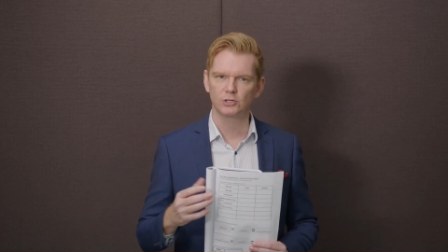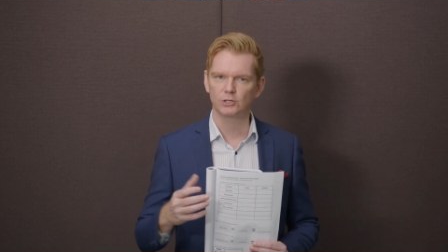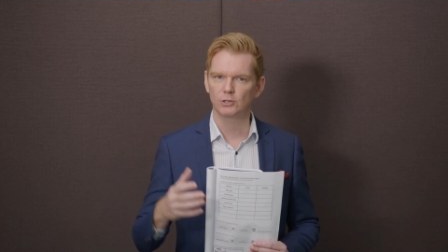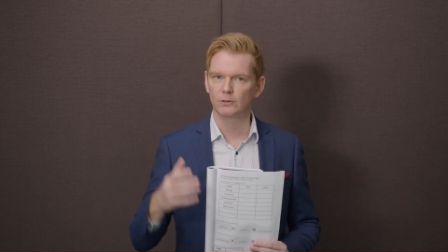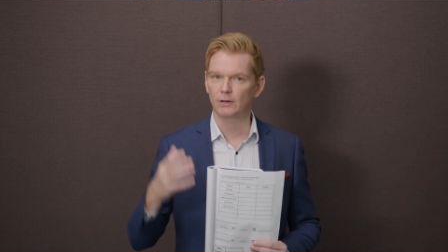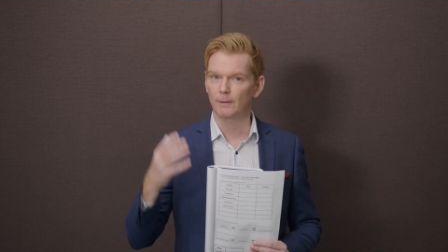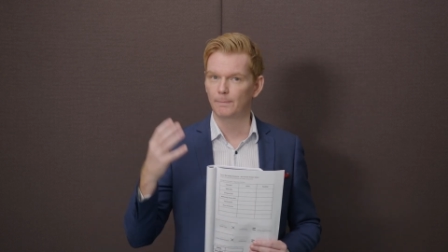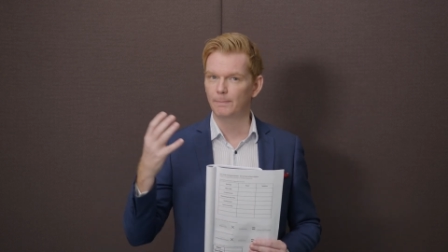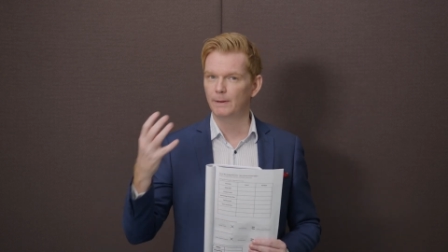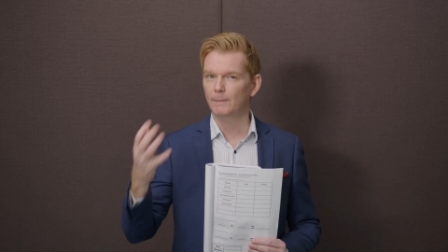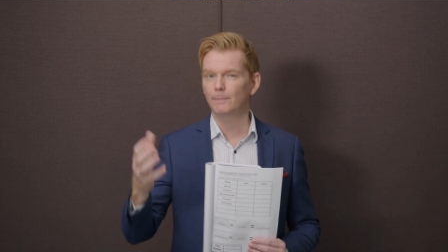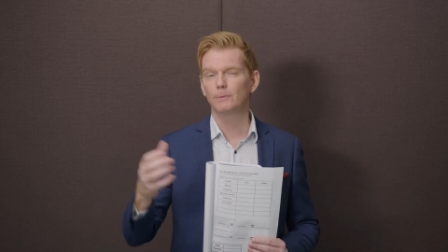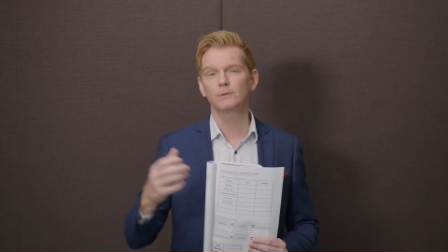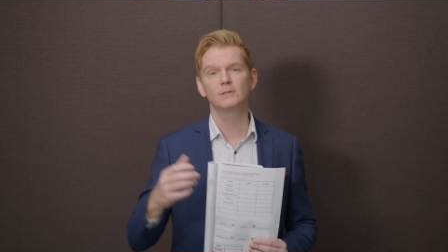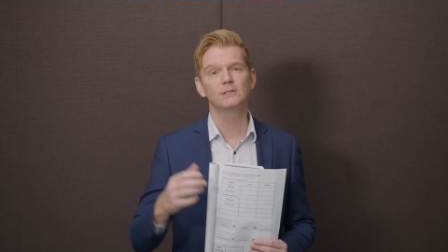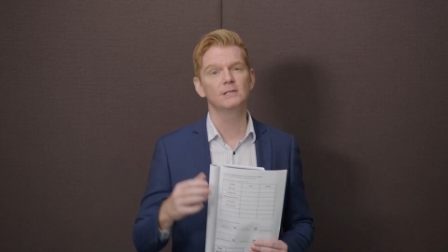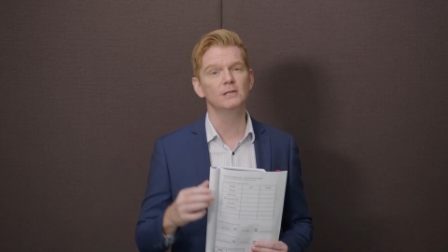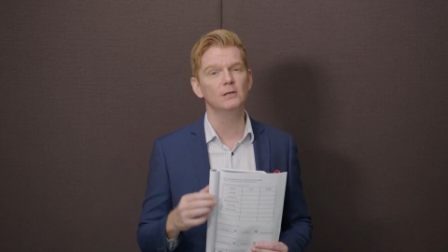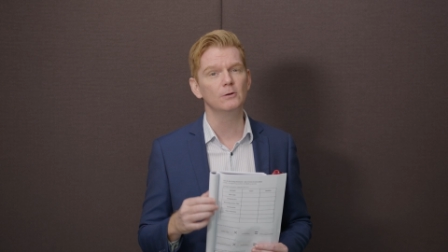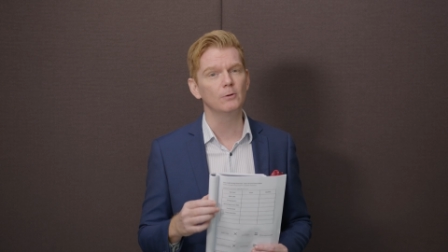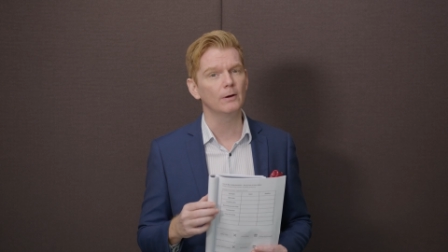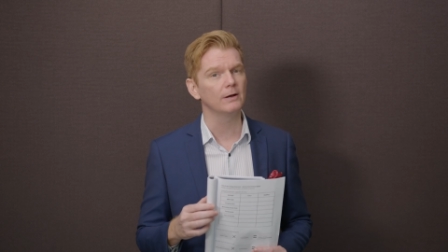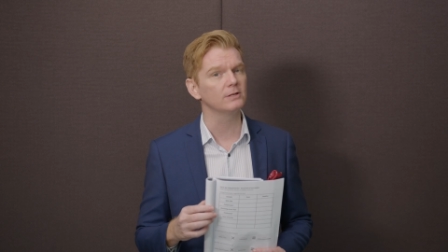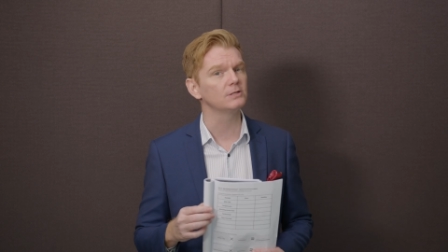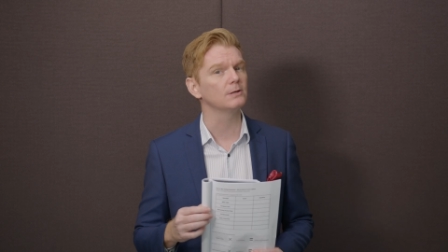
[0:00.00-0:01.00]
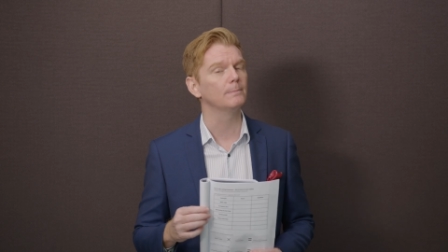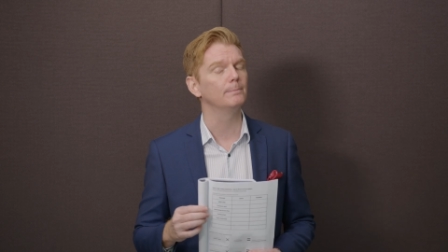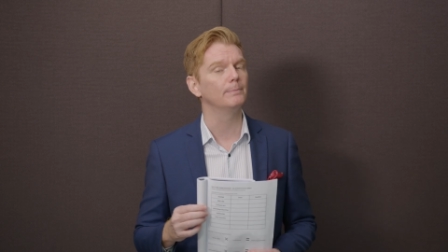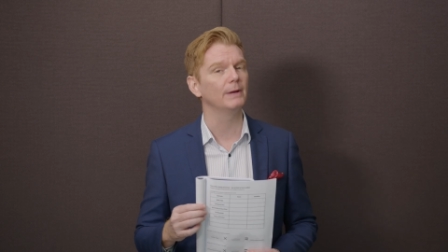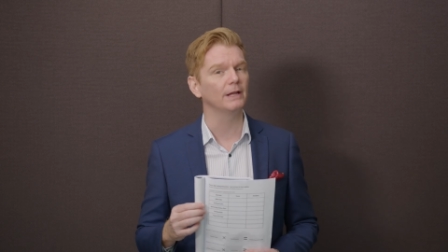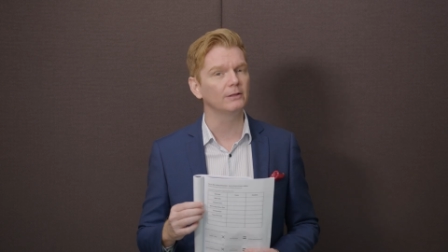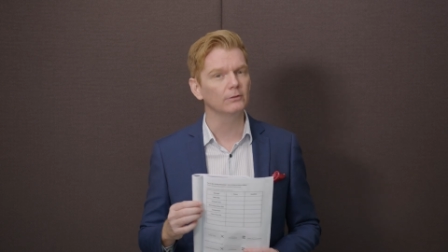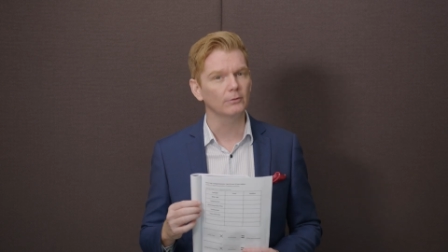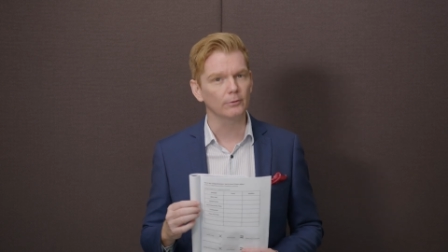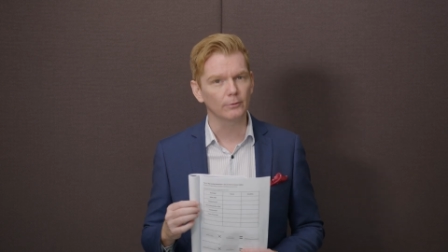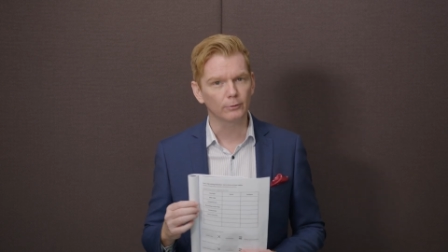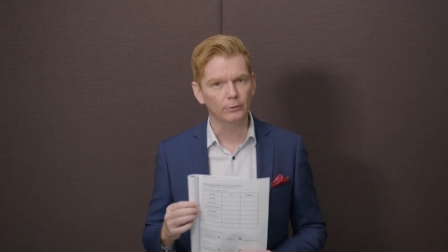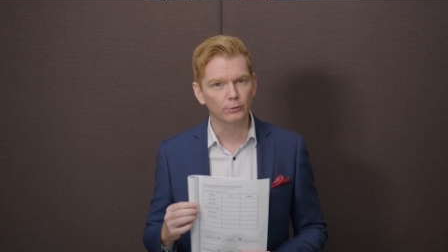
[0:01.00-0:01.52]
so that people see you as a
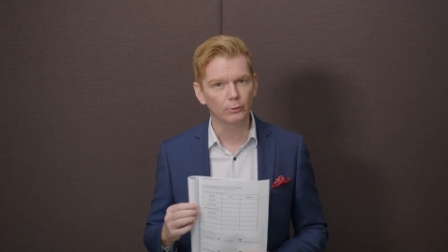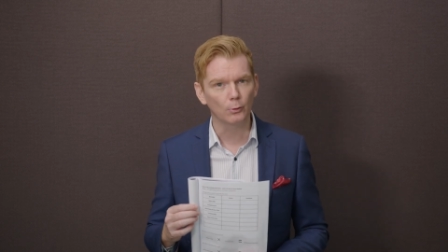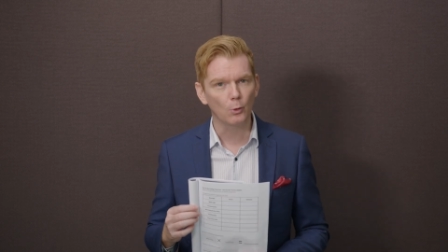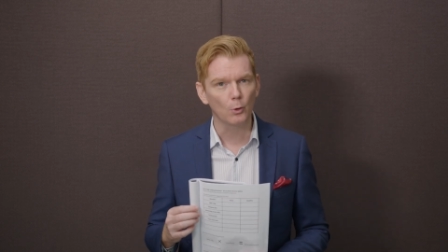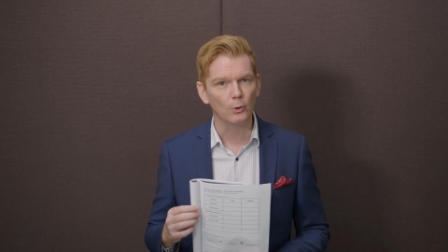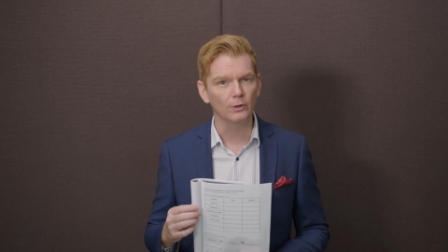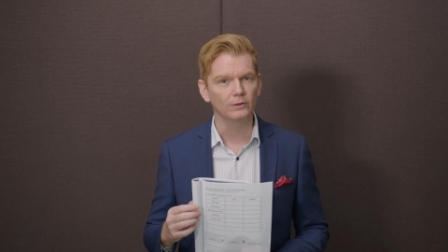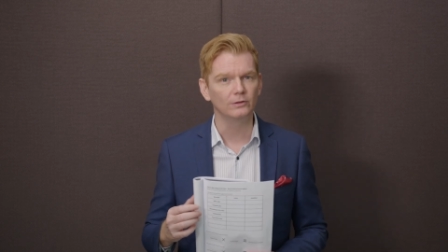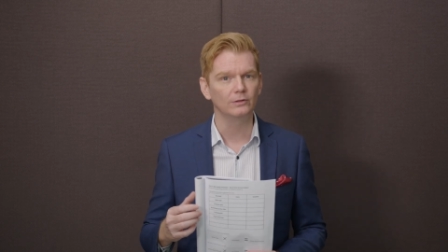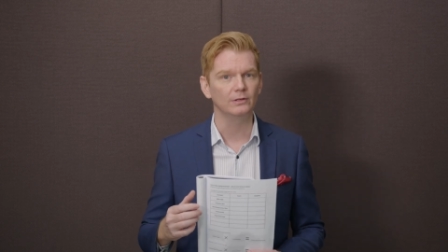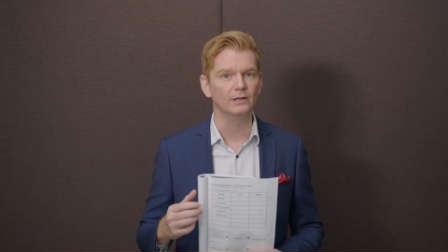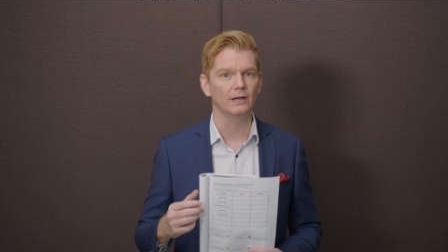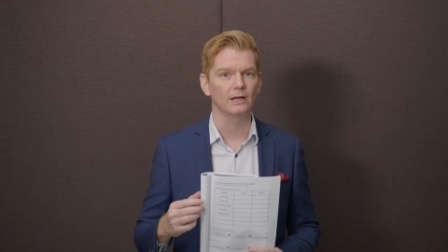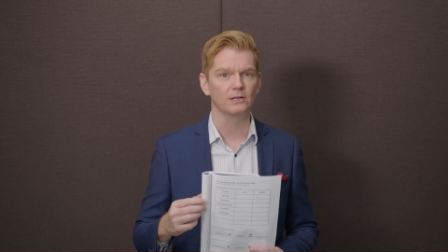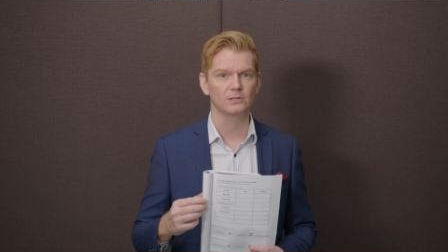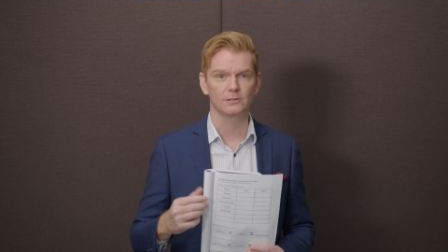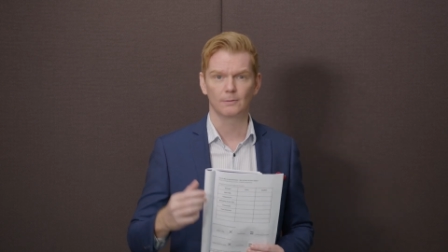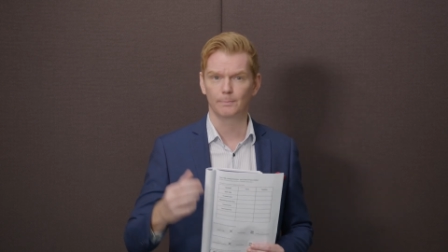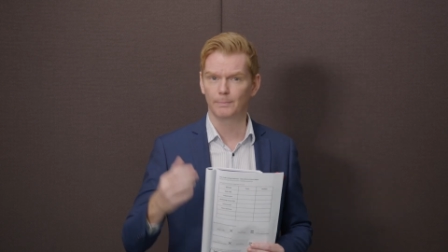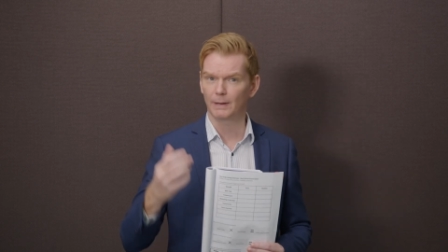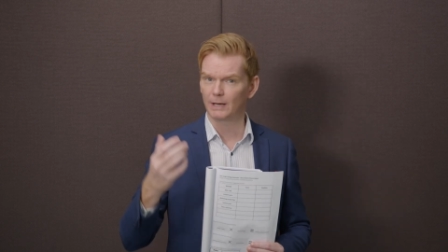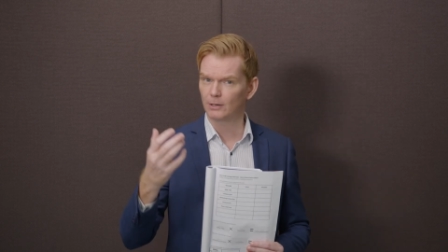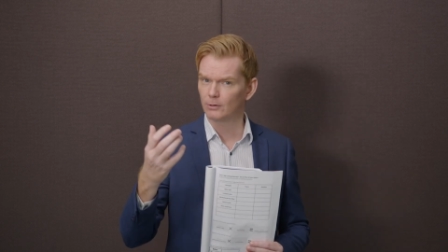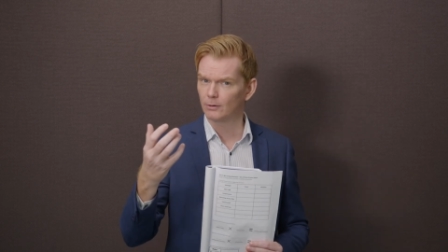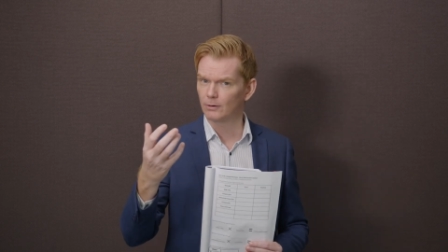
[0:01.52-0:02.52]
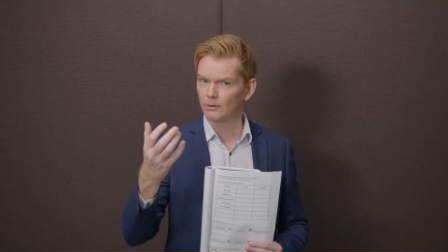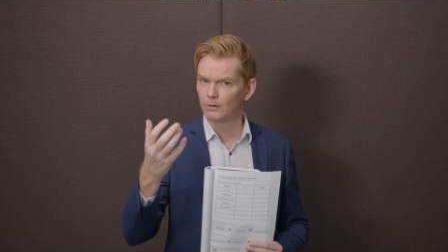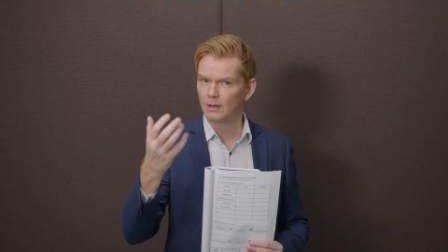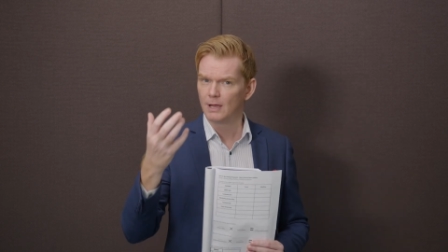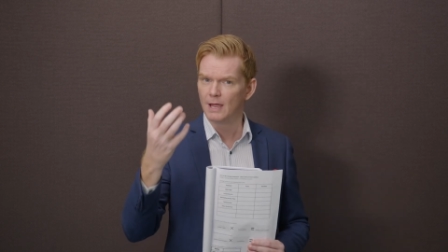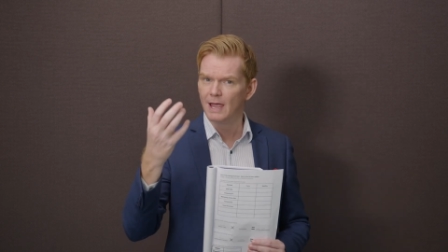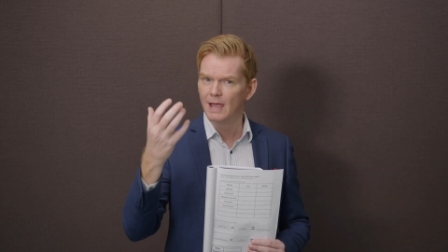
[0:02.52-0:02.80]
better authority, as a better